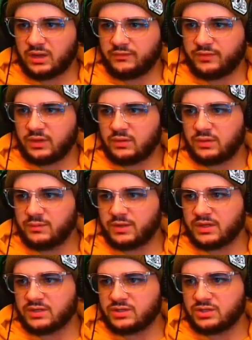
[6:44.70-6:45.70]
Fiona
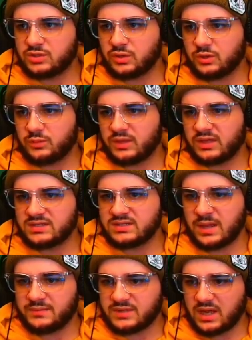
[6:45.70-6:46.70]
because she's the only one that can
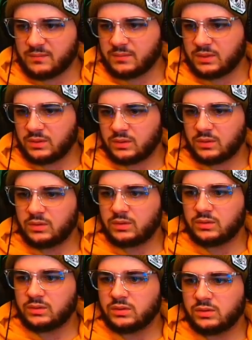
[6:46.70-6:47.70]
stop time. Special button
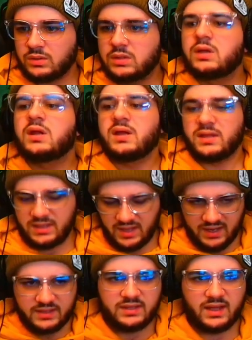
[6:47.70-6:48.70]
to slow down
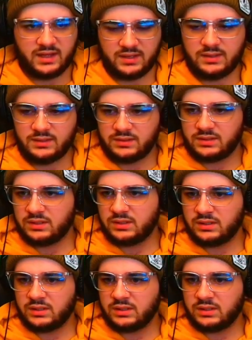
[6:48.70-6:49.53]
time yeah, with yeah. Fiona.